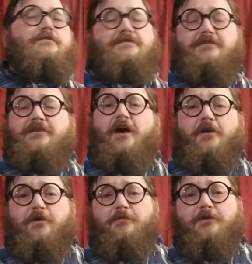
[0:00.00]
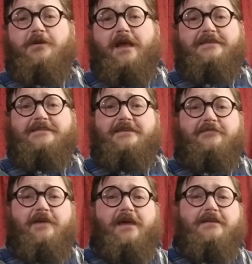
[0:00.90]
so the audiobook has an
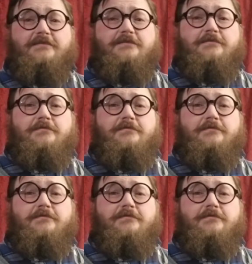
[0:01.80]
advantage.